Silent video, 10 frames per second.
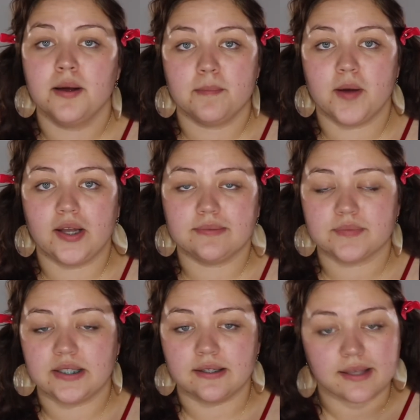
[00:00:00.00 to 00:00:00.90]
but
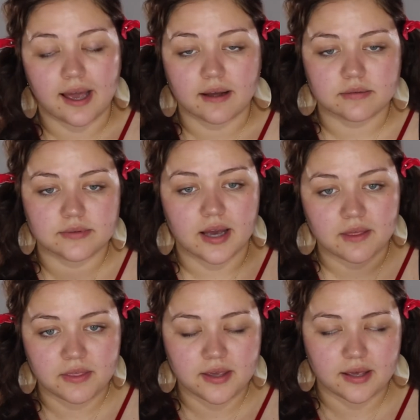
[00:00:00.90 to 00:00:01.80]
yeah, I
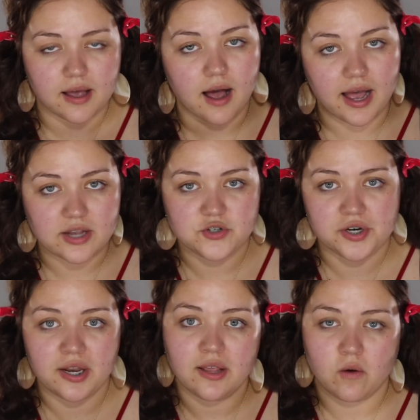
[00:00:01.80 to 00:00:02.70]
think a
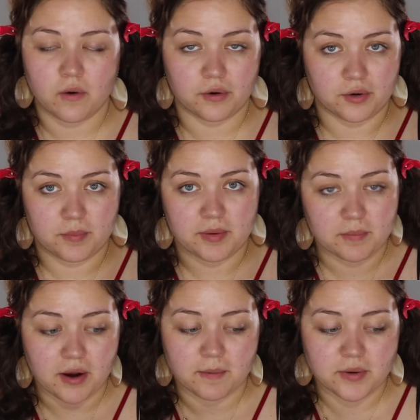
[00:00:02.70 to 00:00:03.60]
hydrating or a gripping
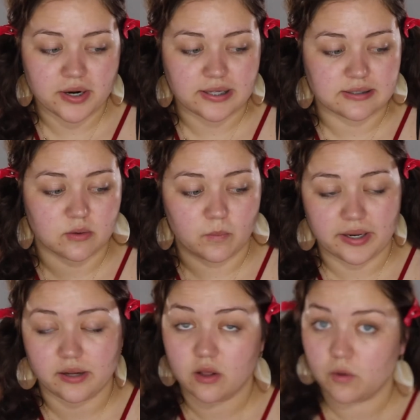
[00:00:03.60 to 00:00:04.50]
primer is the
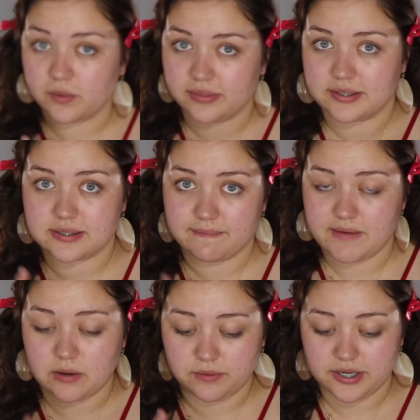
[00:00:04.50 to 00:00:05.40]
way to go with this
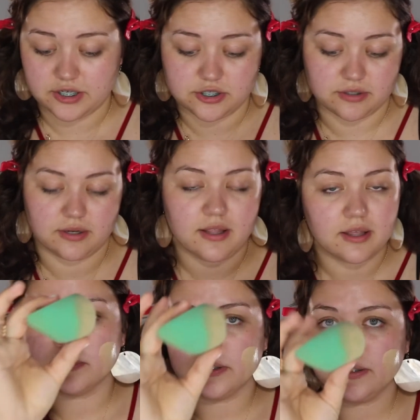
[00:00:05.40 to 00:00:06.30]
foundation.
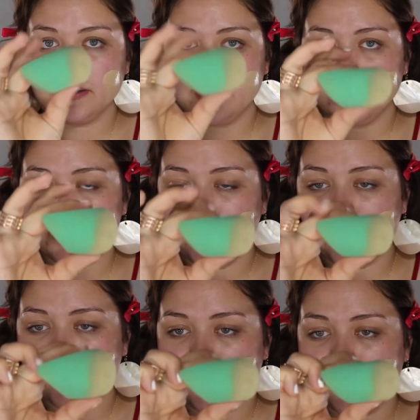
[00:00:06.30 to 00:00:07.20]
I'm gonna take my
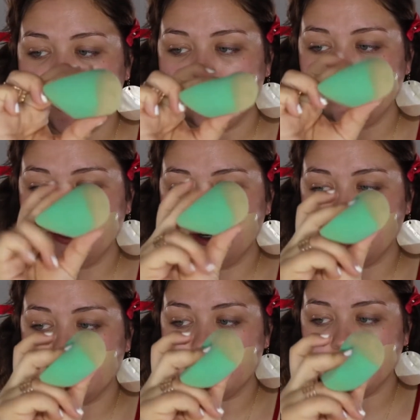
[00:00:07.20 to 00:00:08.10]
handy dandy
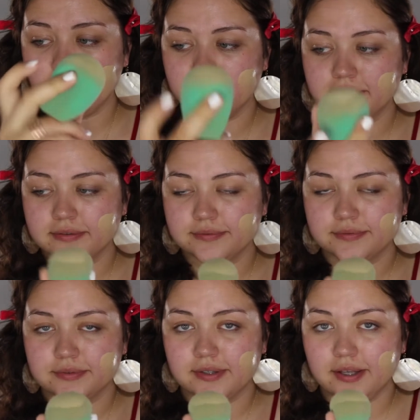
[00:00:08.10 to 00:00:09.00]
dirty
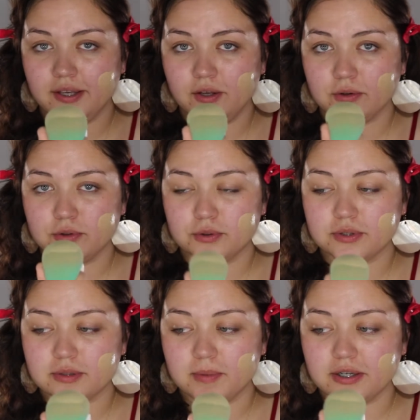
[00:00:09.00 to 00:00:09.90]
Eco Tool
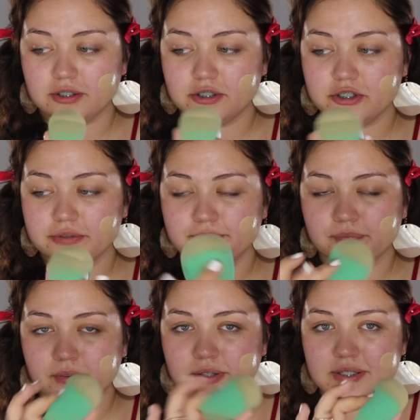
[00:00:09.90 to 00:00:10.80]
sponge.
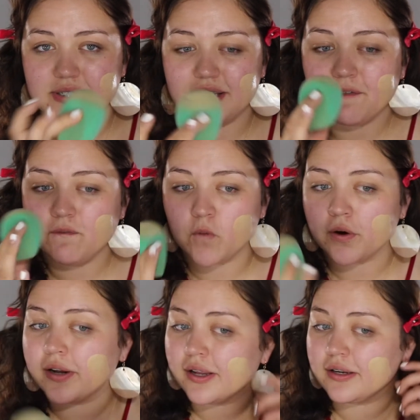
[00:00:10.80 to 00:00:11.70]
This is like
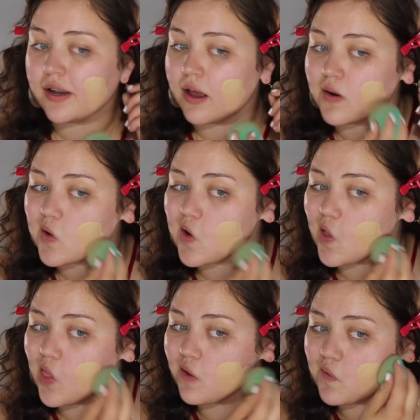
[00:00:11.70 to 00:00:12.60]
$4.99 and I
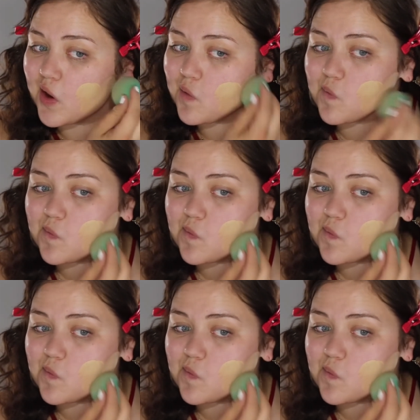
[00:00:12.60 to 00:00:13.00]
love it.